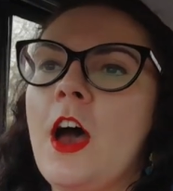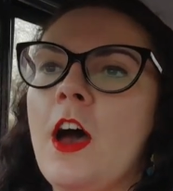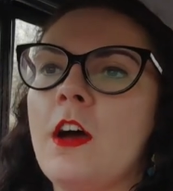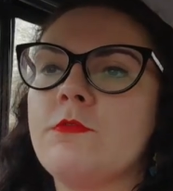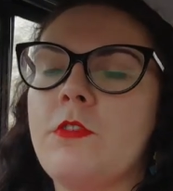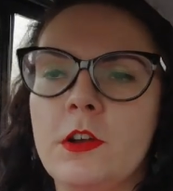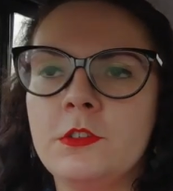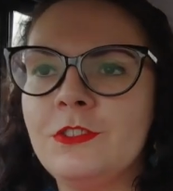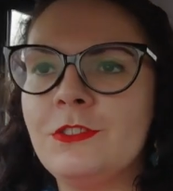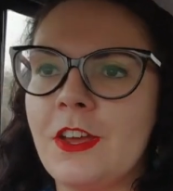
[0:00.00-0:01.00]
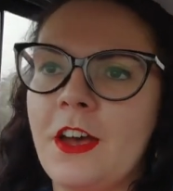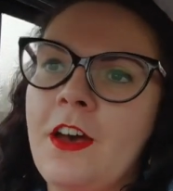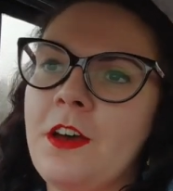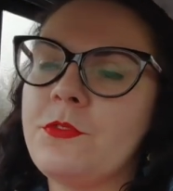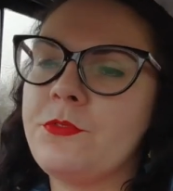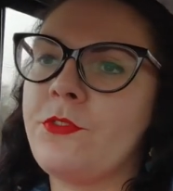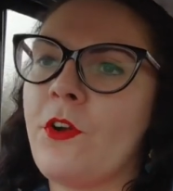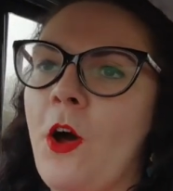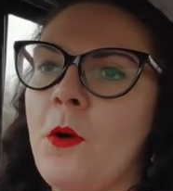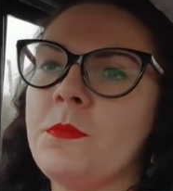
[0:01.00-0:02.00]
roadster
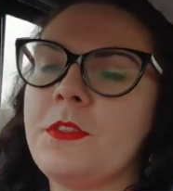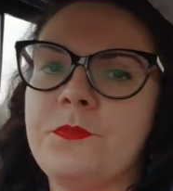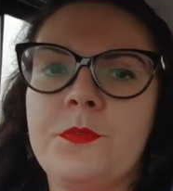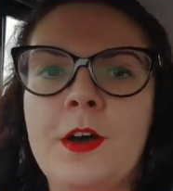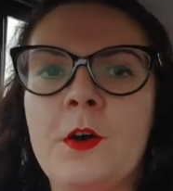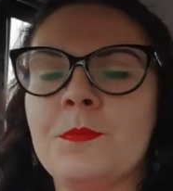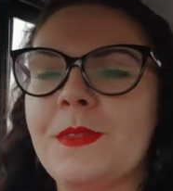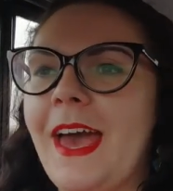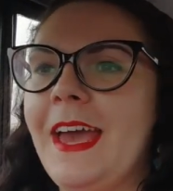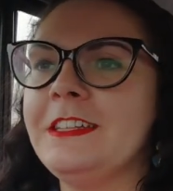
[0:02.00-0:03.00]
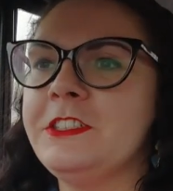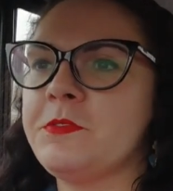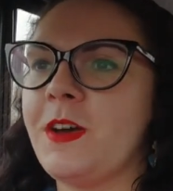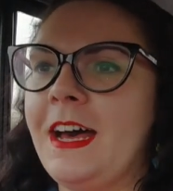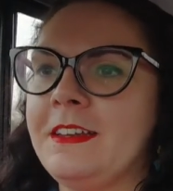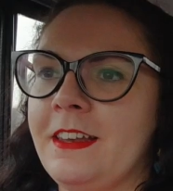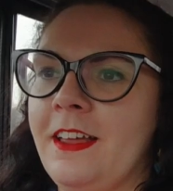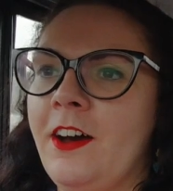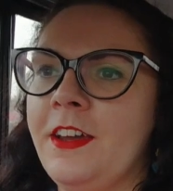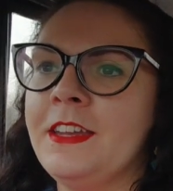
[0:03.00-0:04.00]
from the film The Age of
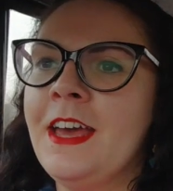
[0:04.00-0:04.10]
Adeline,